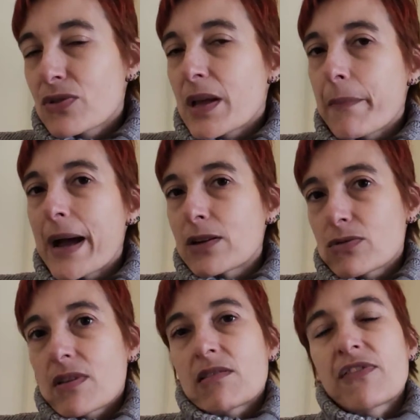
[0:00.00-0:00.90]
to get back
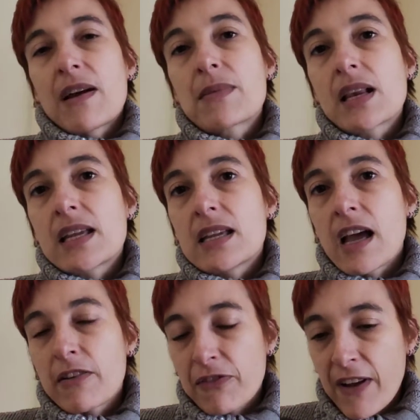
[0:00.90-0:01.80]
to that family
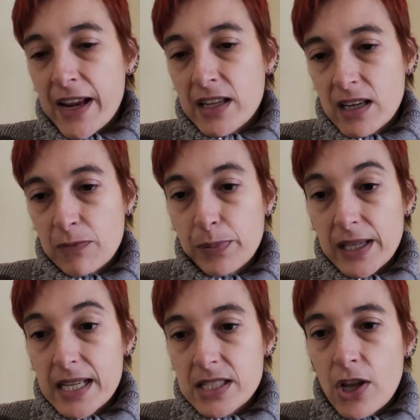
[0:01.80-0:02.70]
and find her
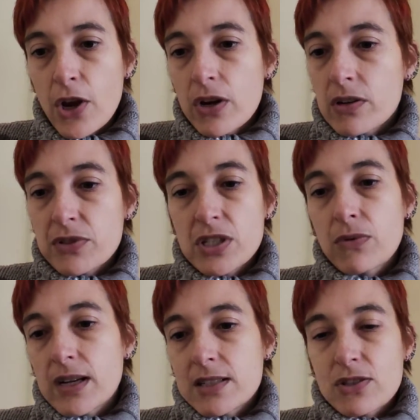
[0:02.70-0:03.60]
place, or if she
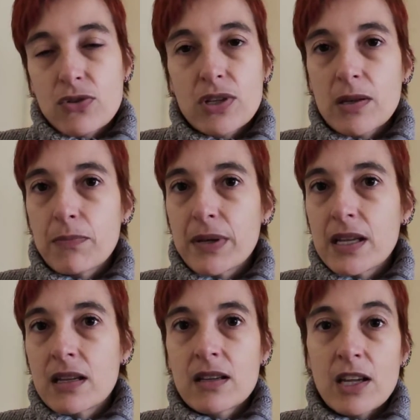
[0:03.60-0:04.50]
wants to keep
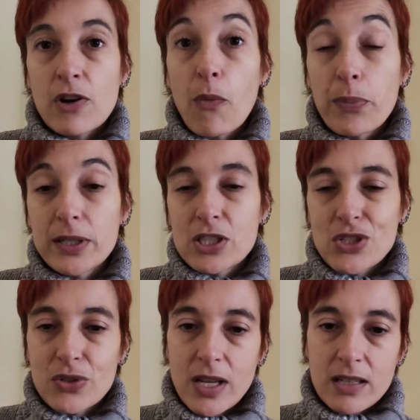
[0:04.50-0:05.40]
being her own
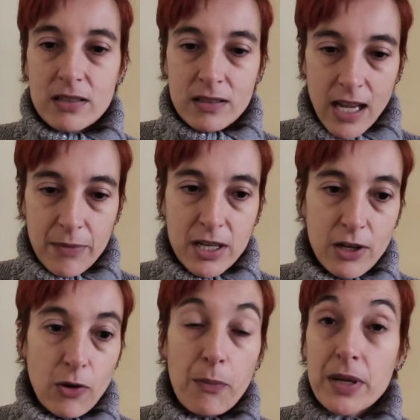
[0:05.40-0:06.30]
person and having
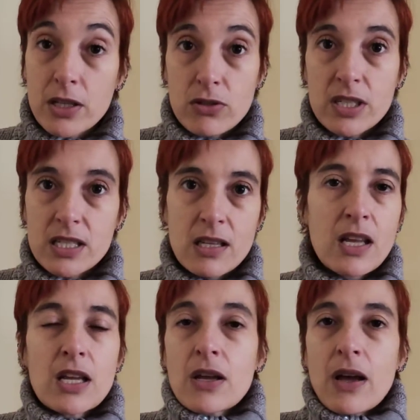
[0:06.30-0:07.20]
her own victories,
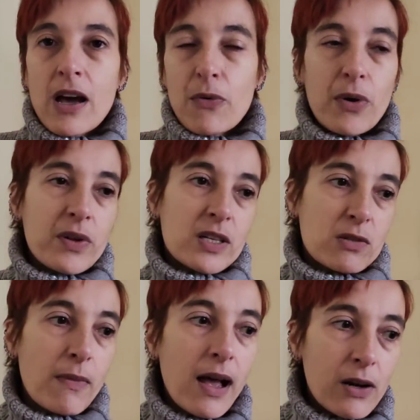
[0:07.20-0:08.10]
uh, whether
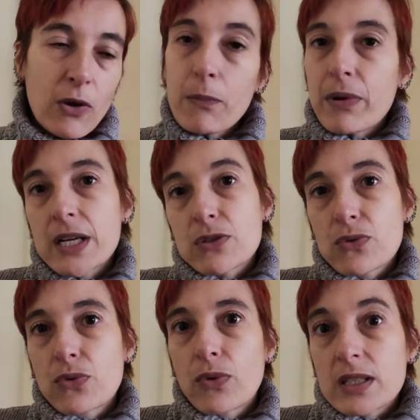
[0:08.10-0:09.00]
small compared
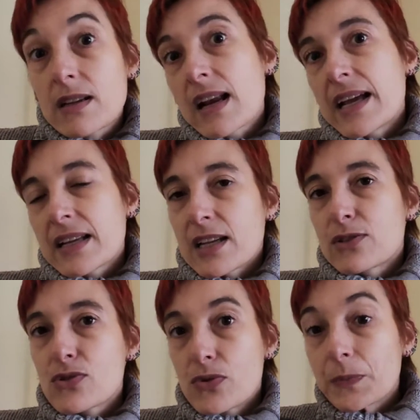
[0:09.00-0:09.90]
to what the clan
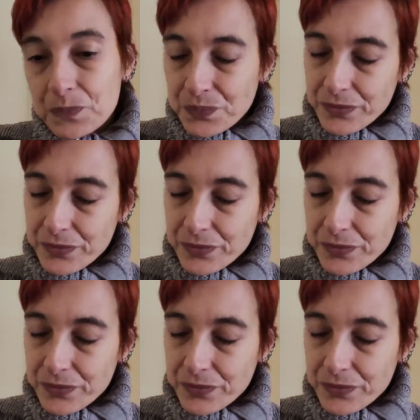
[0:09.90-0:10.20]
can do.